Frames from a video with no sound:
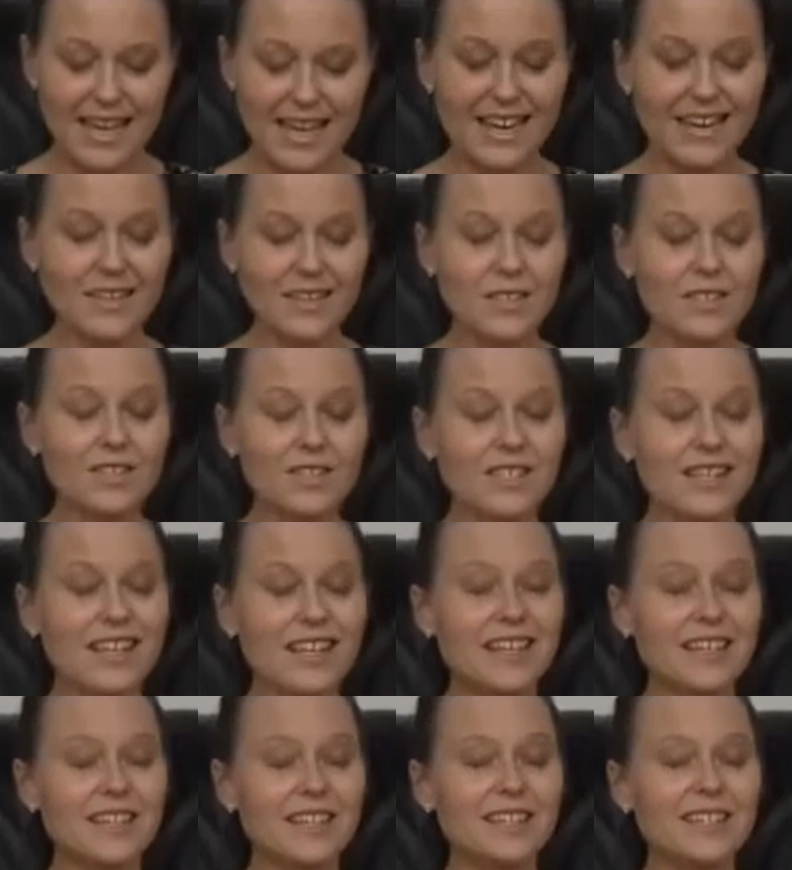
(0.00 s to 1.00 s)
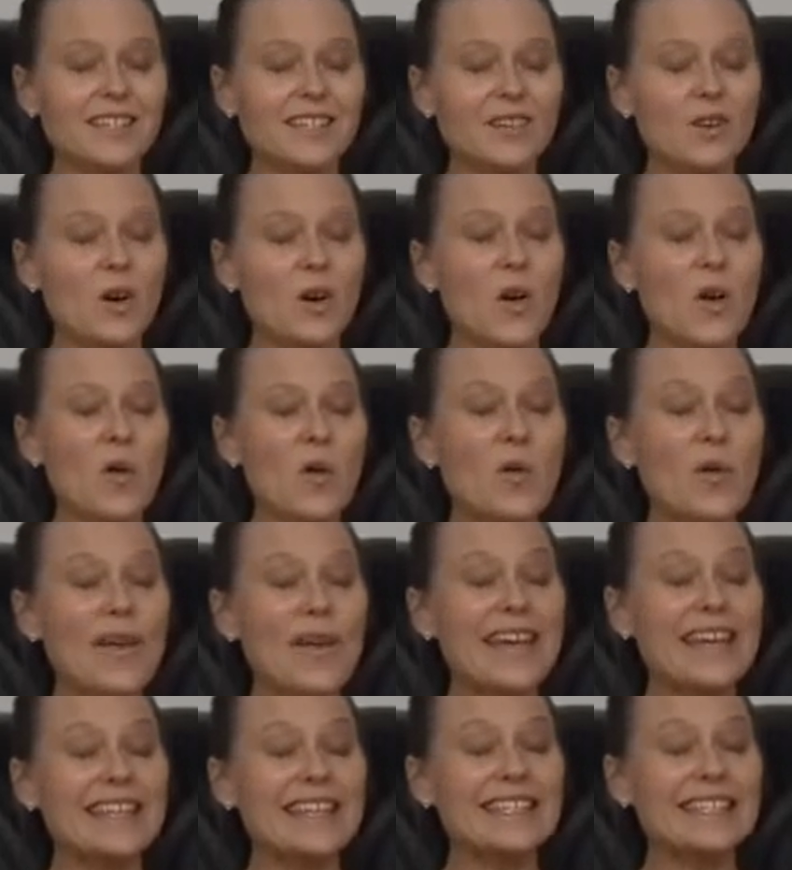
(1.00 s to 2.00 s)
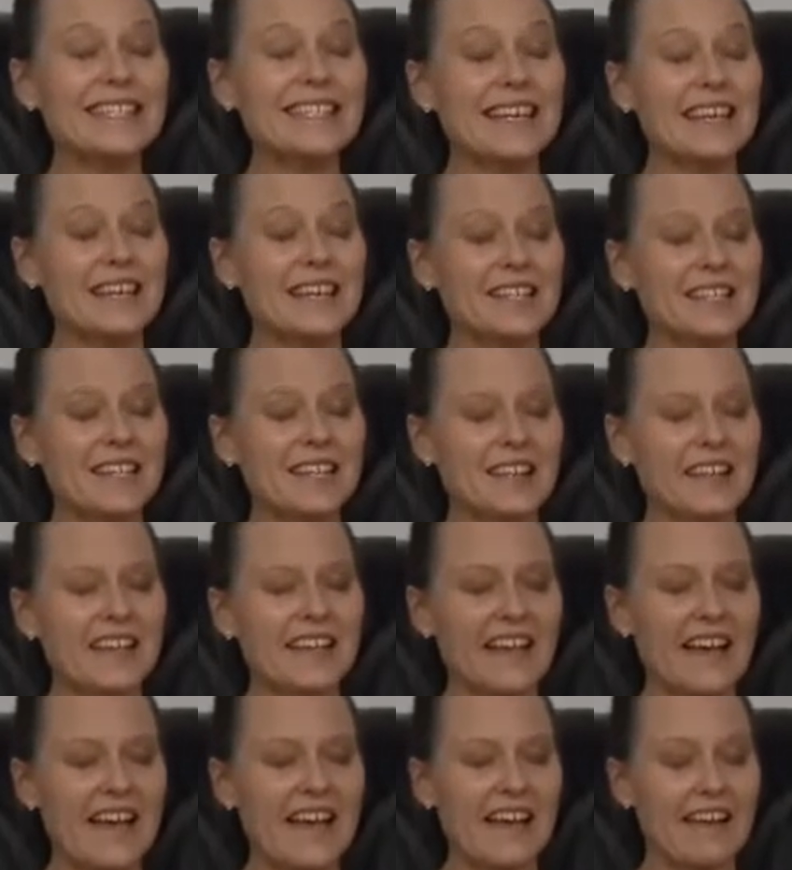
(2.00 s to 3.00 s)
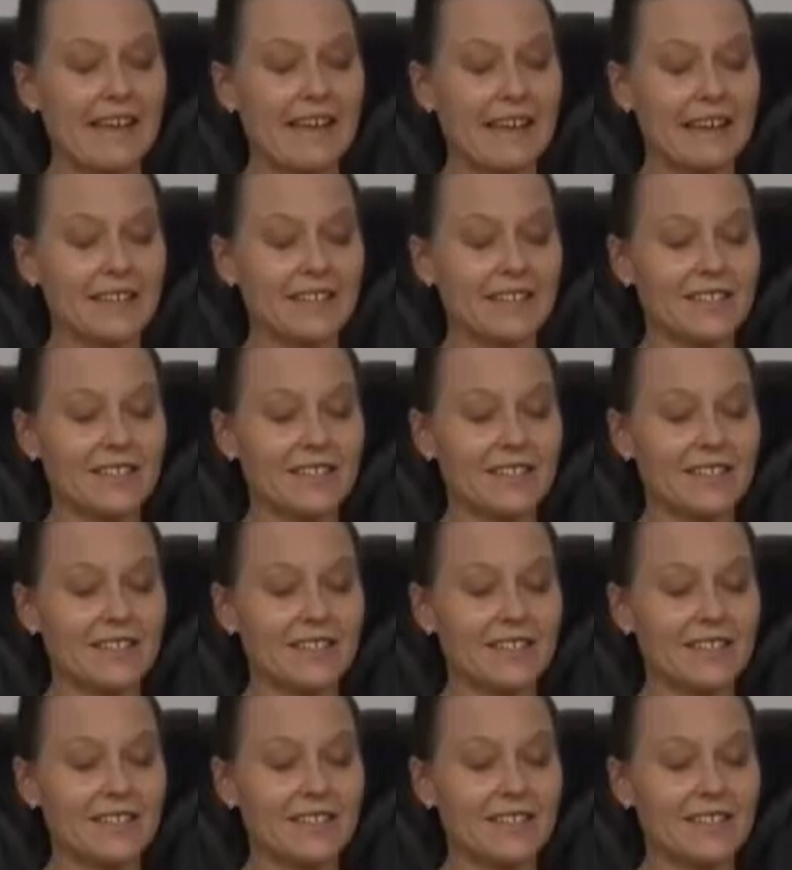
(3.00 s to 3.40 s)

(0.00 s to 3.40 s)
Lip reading: and it is always a delight